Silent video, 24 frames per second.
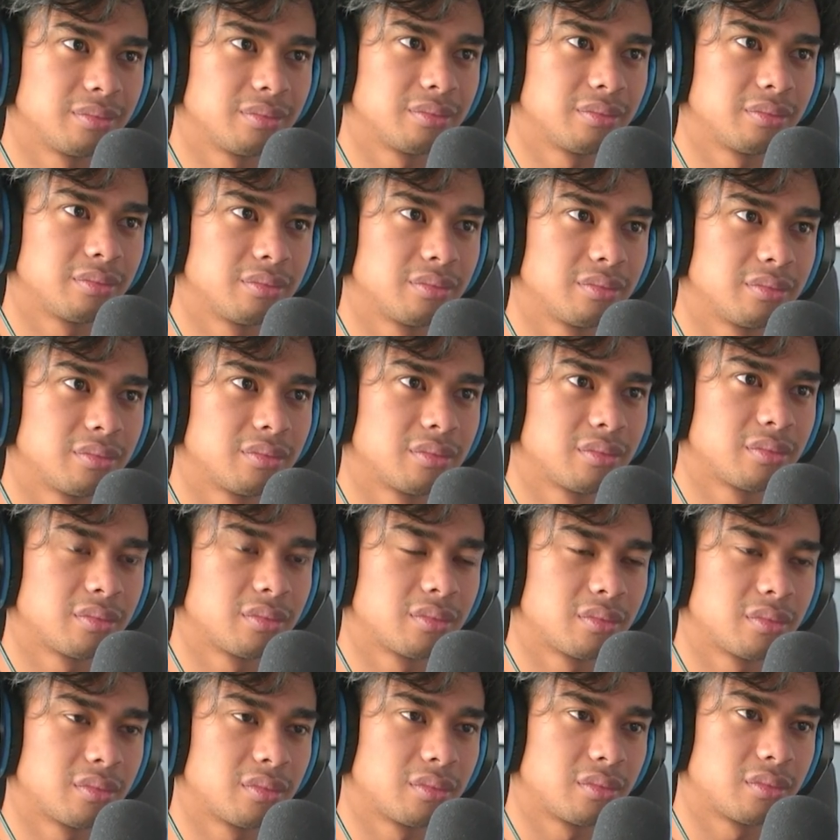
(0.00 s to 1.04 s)

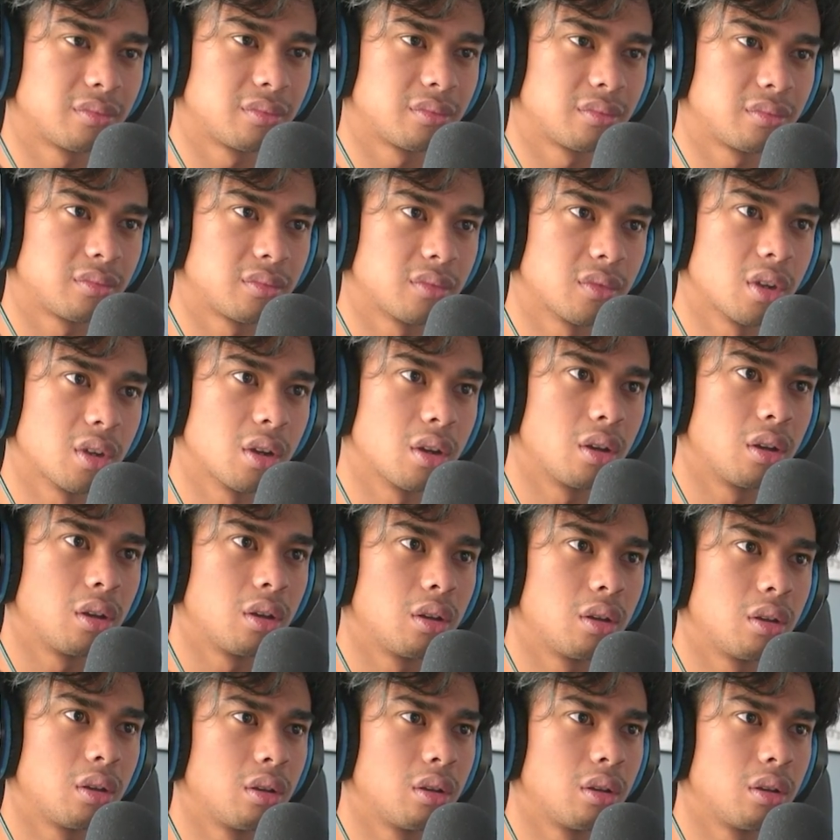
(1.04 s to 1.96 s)
(no one is talking)